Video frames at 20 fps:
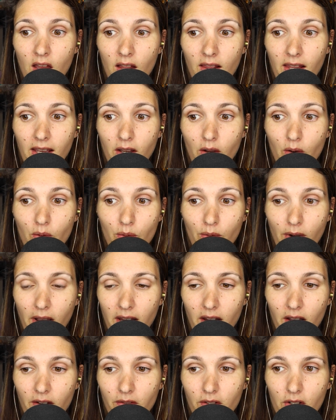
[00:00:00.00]
Like, right
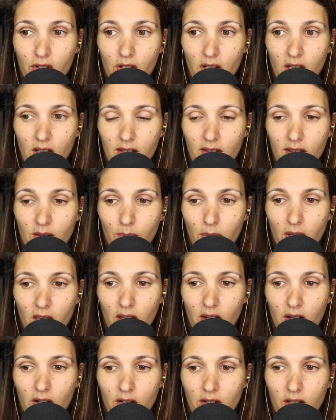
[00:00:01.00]
after she
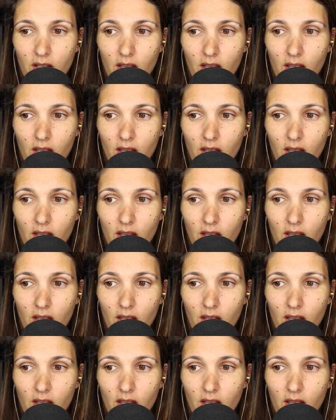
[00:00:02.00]
disappeared,